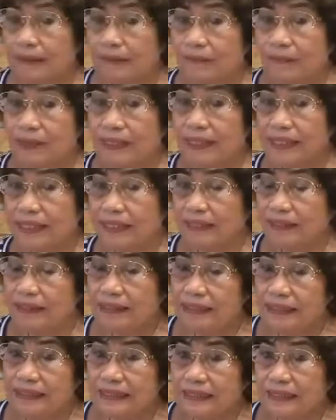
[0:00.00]
What
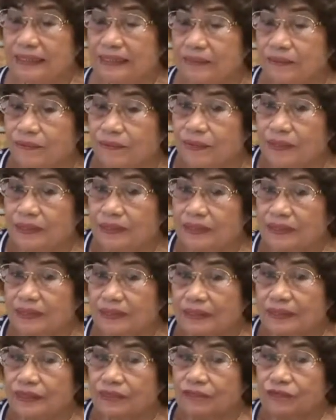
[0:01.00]
Leanna did
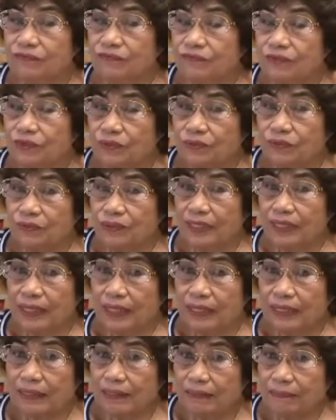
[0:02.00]
was interviewed
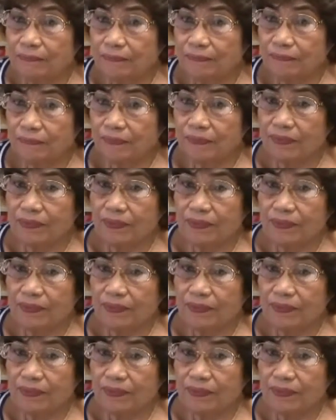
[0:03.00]
um,